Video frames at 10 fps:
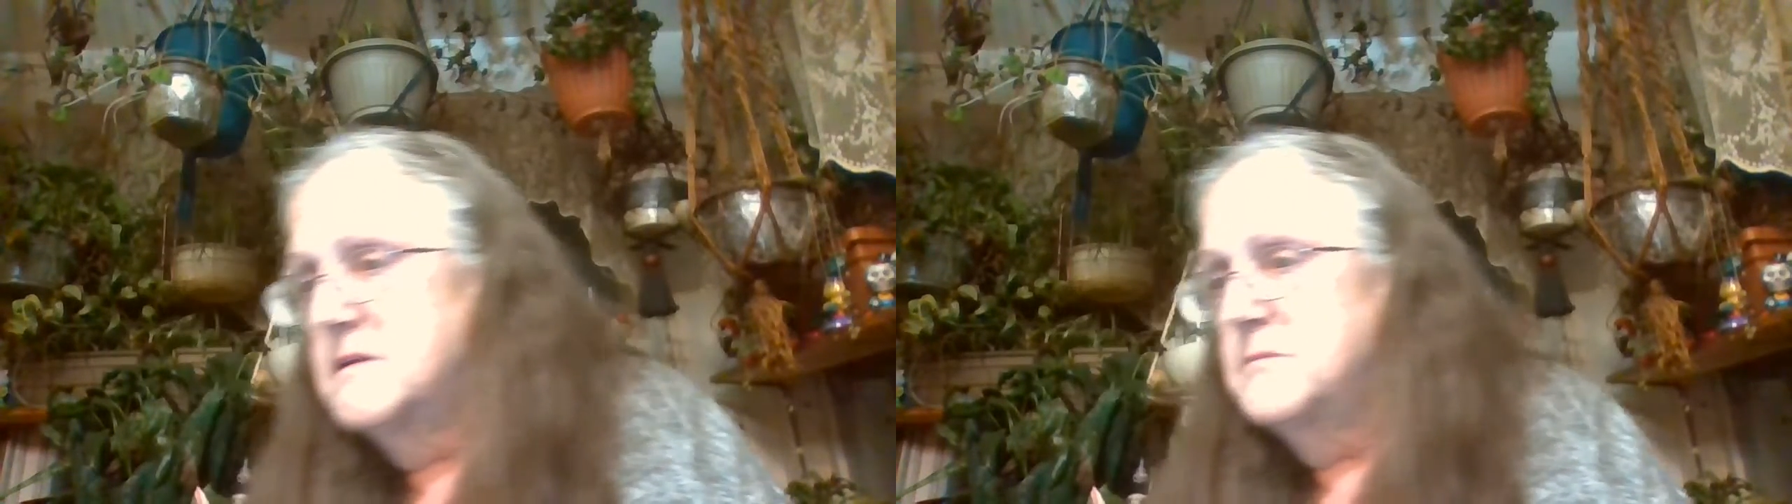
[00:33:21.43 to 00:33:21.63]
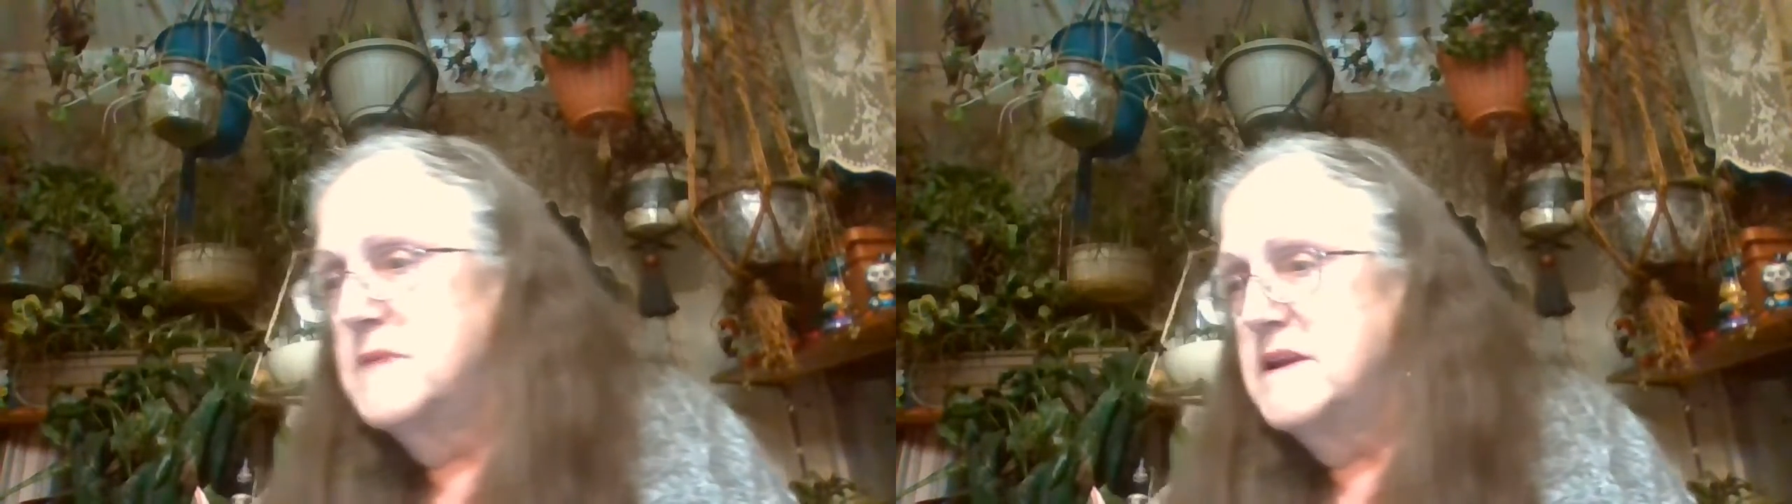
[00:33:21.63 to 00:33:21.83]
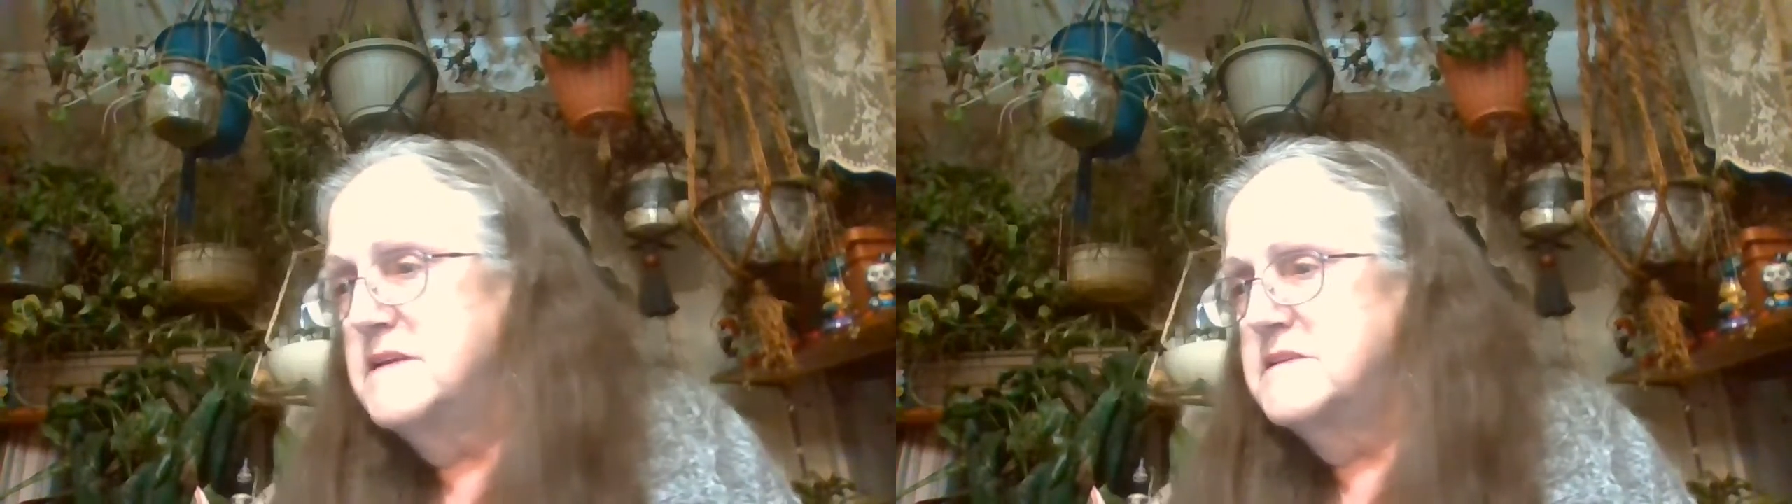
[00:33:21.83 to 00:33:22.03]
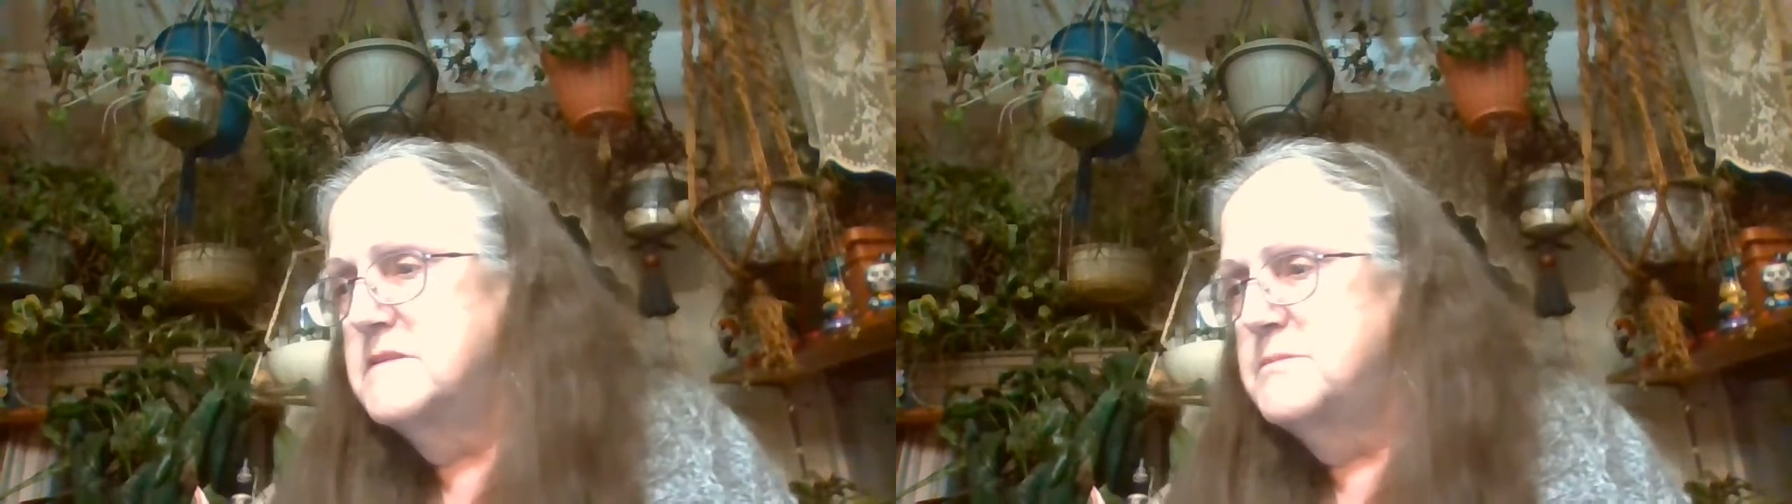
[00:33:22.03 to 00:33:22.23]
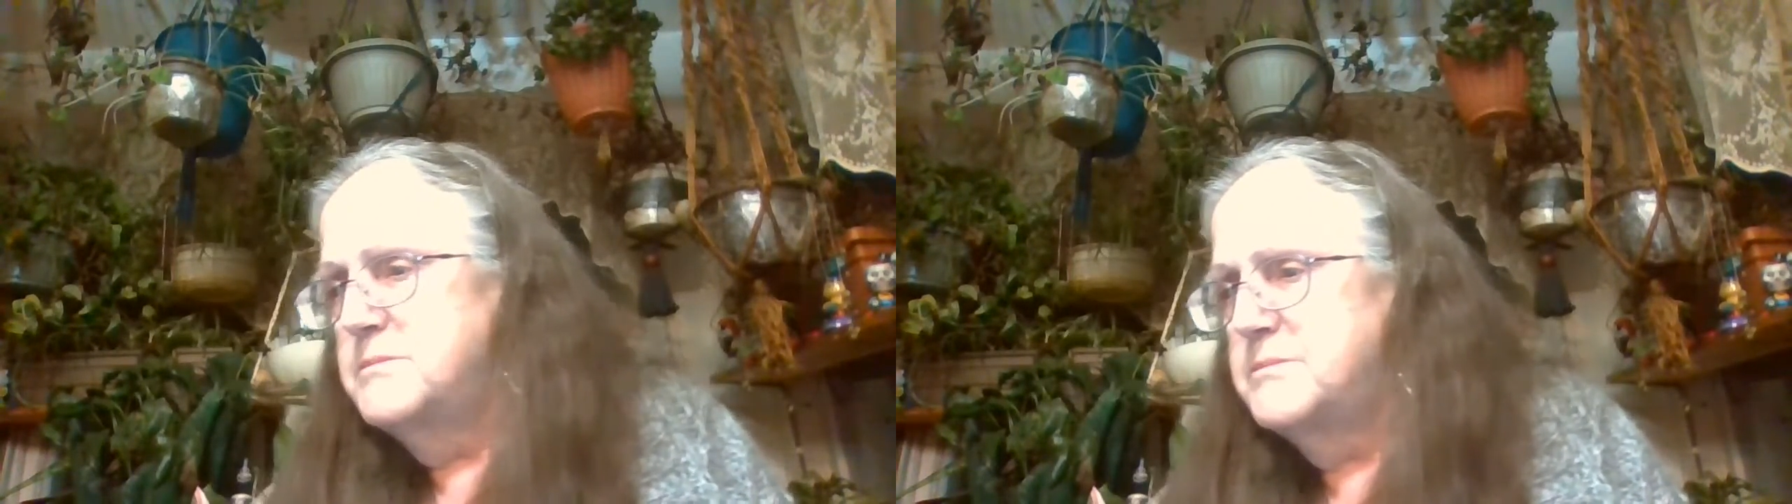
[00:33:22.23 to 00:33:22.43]

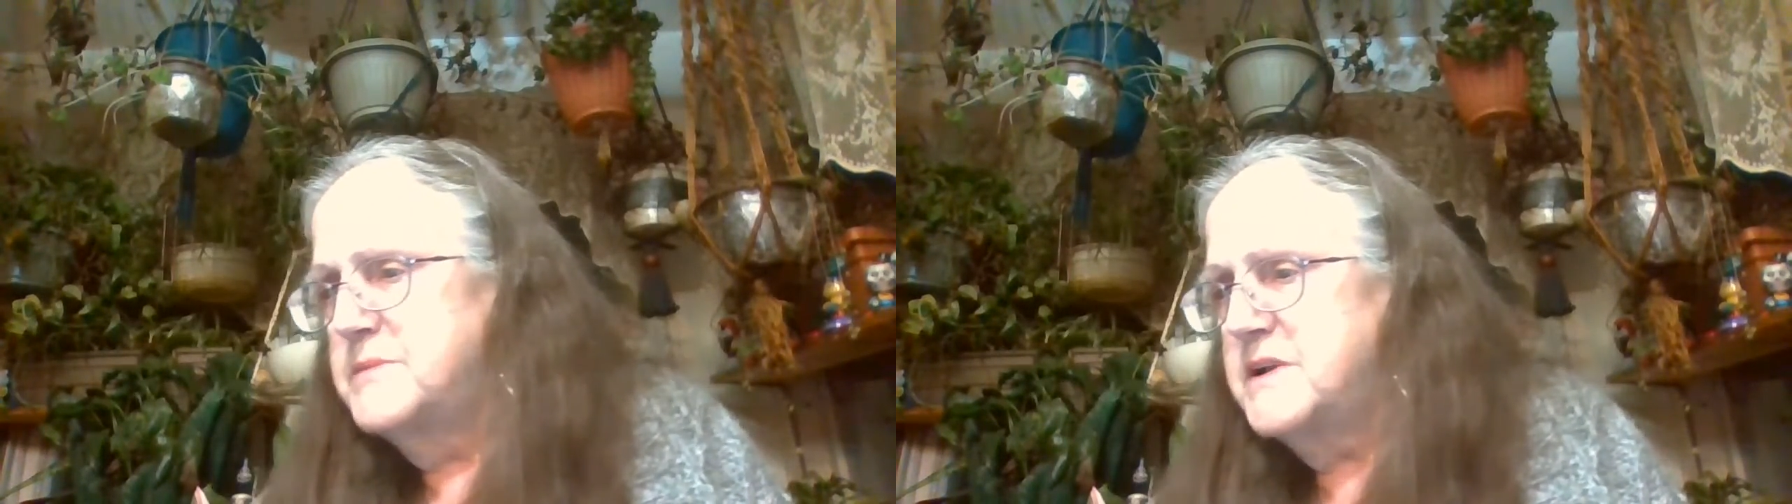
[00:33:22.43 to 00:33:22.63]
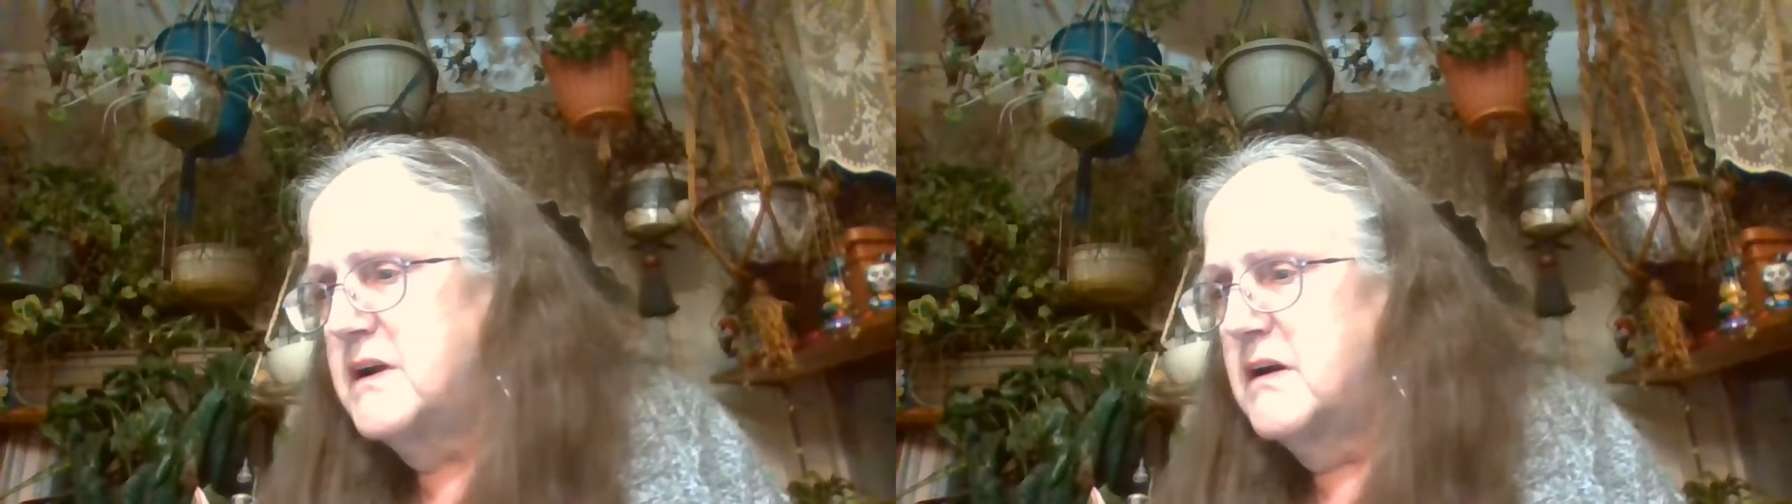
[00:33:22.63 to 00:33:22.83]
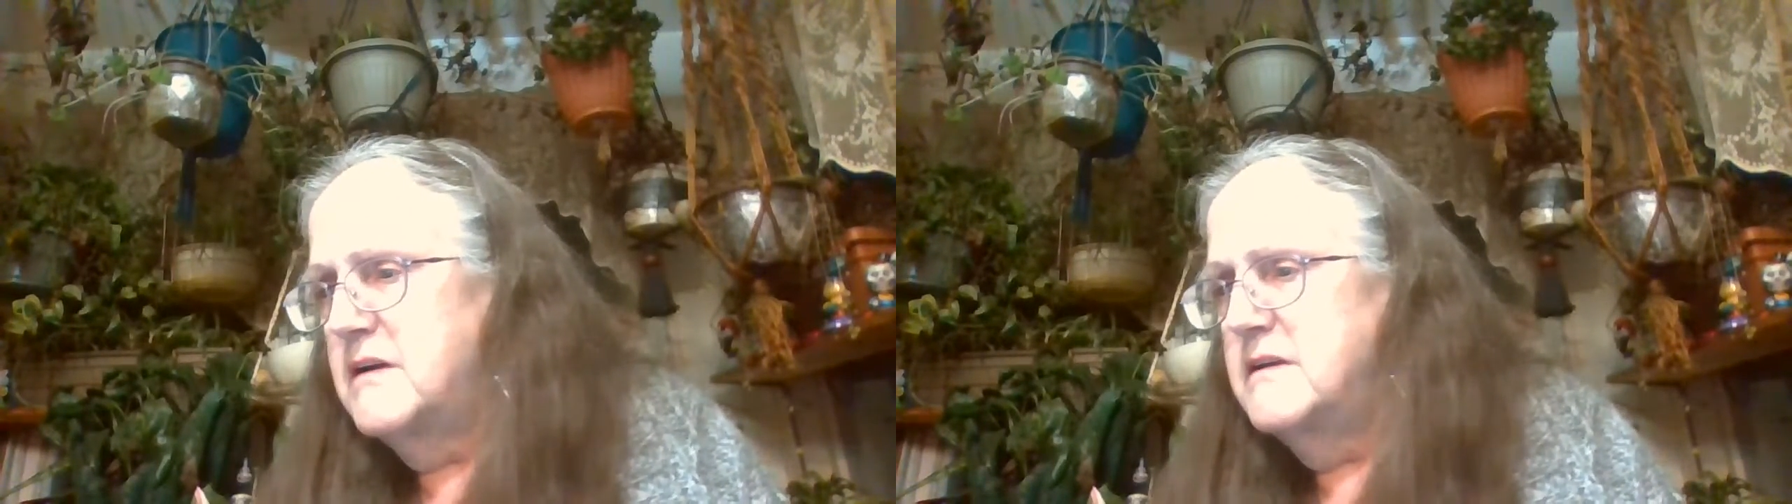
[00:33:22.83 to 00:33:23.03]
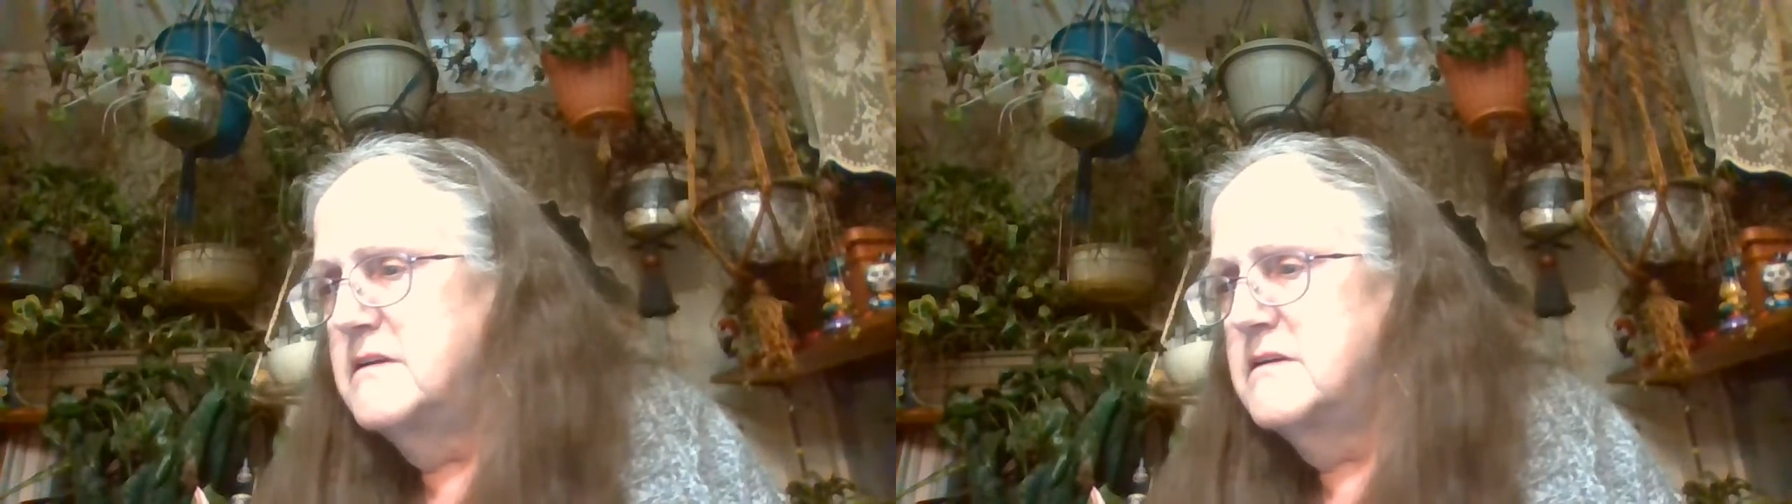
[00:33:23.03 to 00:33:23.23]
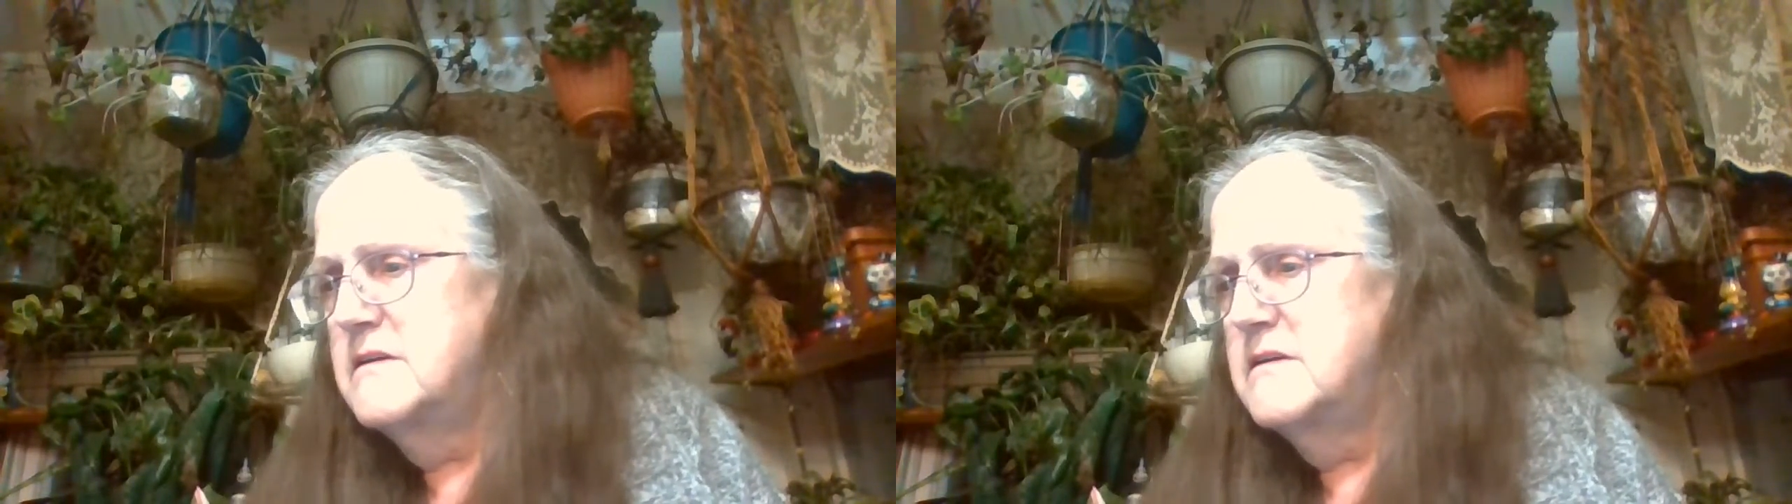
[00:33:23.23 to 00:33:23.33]
Melissa Bedard.